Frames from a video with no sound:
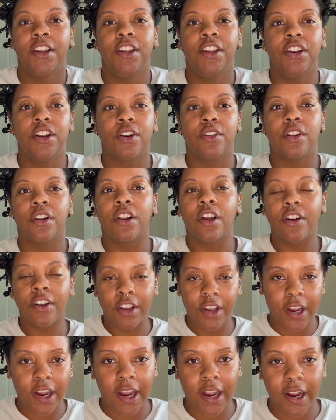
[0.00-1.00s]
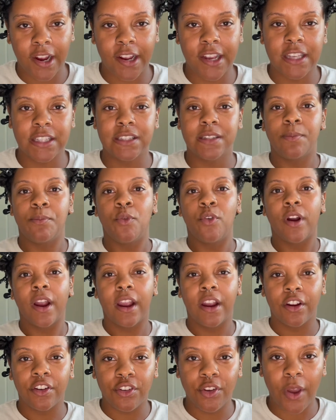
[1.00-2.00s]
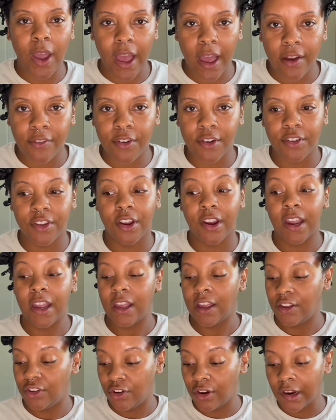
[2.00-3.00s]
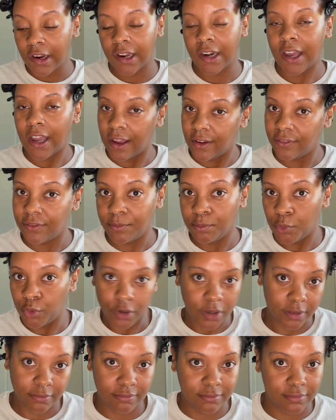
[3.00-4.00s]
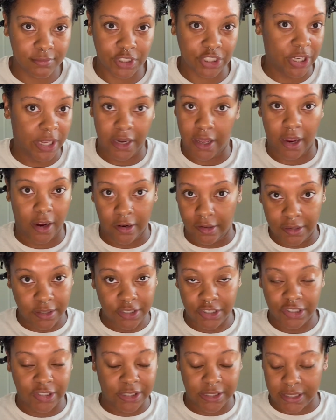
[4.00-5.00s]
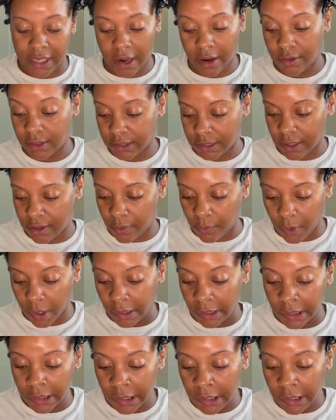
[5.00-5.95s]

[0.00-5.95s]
You know, the longer your hair is, the more hair you have on your head, you're going to have more shed hair. That's just how it's going to work.